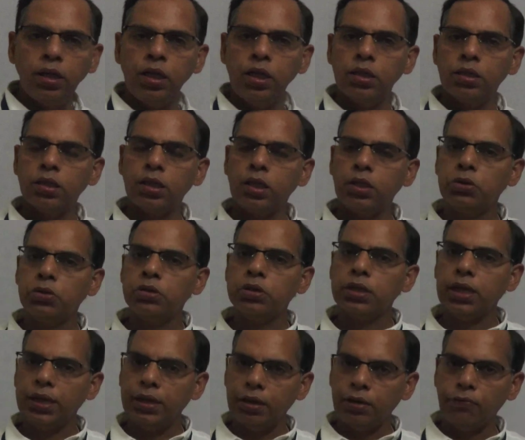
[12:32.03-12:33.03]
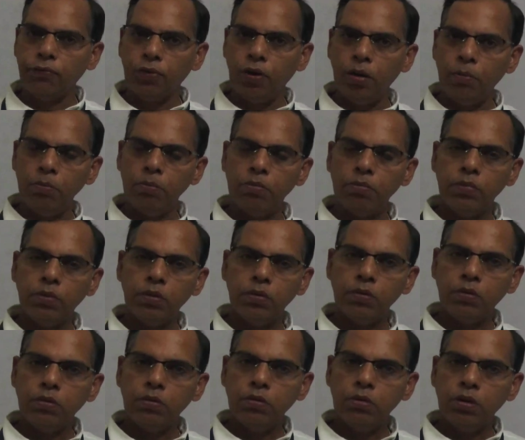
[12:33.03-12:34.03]
these into standard form
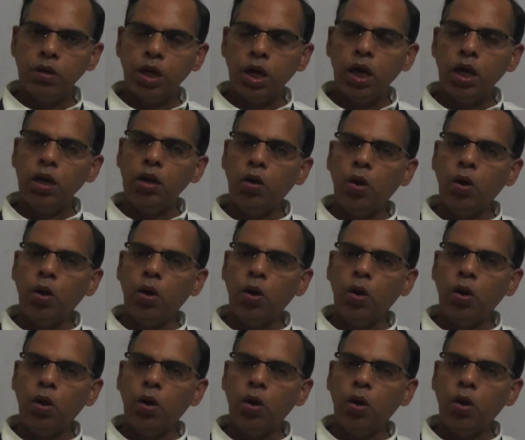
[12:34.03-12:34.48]
and